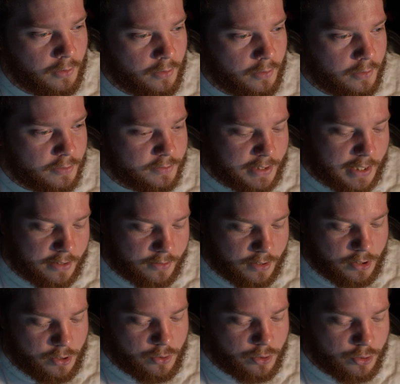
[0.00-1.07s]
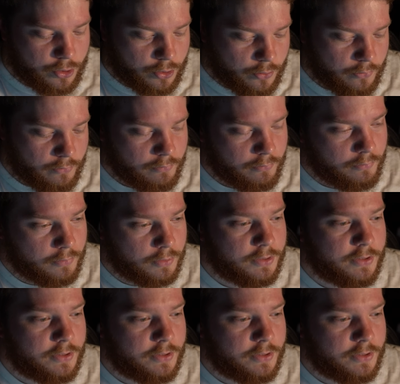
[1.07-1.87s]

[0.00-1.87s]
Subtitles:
Second thing you can do is,